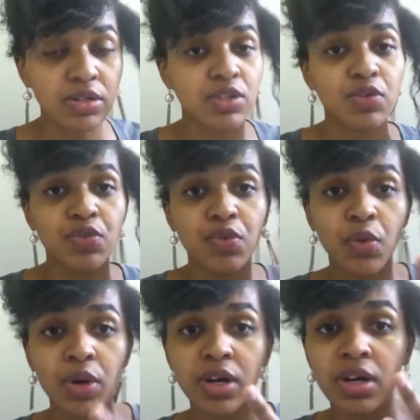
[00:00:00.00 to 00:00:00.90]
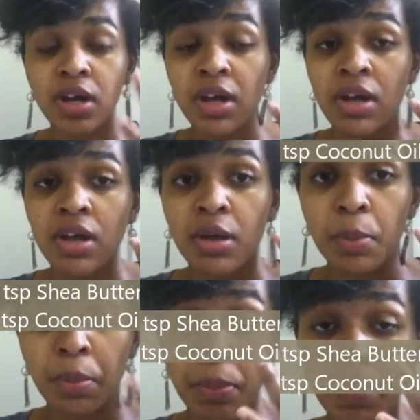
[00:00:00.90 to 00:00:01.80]
So 4
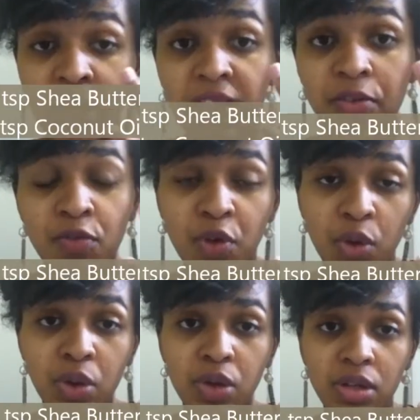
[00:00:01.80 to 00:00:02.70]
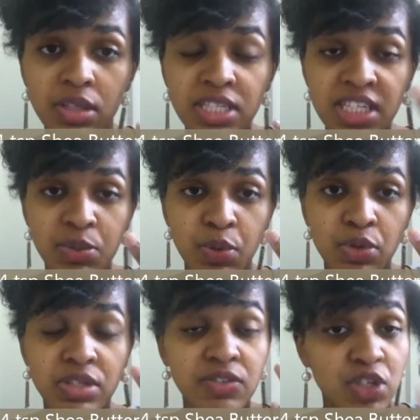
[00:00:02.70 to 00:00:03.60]
big full
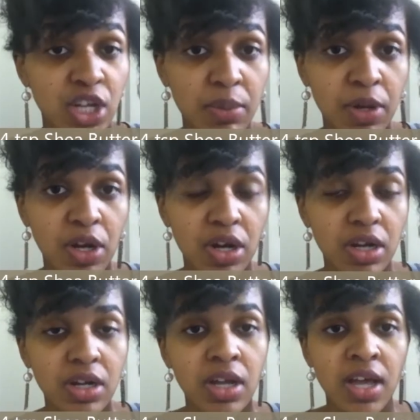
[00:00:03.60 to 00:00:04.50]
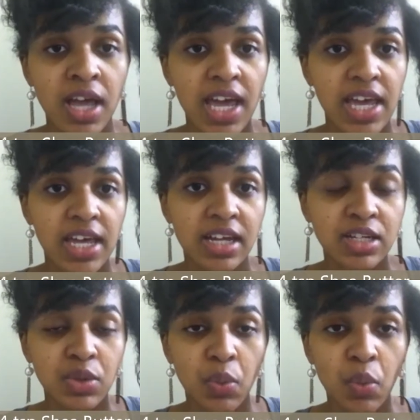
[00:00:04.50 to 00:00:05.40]
teaspoons of shea butter
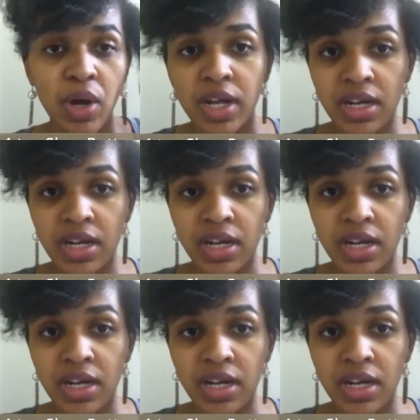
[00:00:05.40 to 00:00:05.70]
and 1